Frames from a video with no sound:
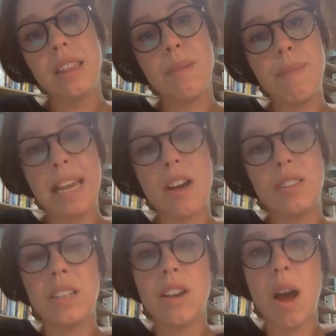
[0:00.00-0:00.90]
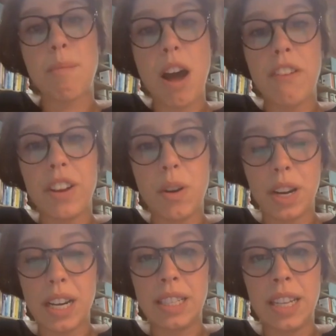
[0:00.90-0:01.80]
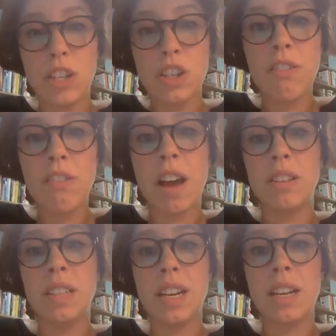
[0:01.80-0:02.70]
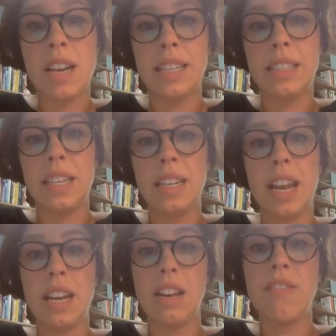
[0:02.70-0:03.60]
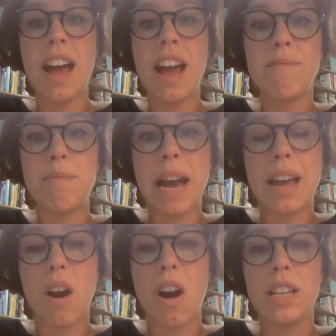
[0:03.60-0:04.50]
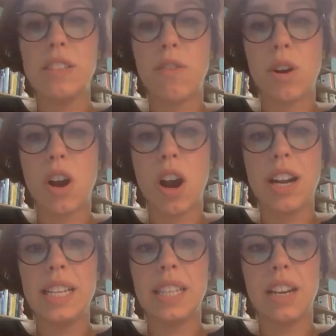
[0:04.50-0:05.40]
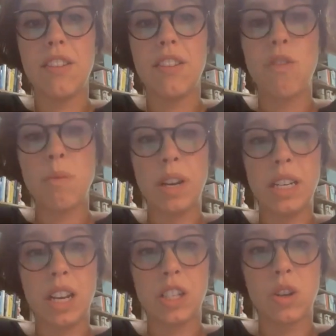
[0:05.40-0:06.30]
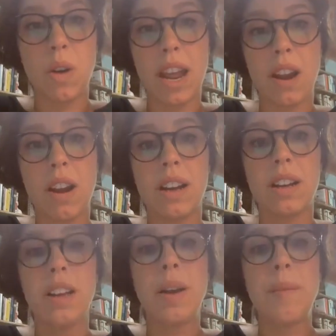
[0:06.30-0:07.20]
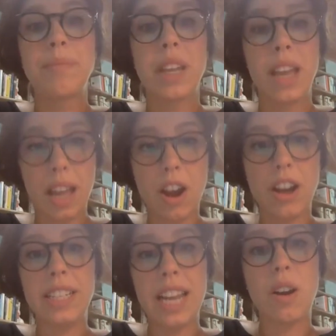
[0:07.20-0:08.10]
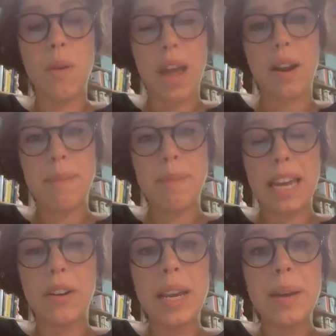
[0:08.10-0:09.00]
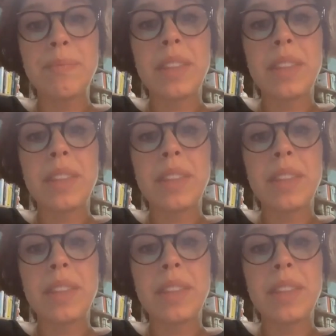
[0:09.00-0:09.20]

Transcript: The Bakehouse is a nonprofit organization founded in 1985 by artists for artists in a formal industrial era, Art Deco era bakery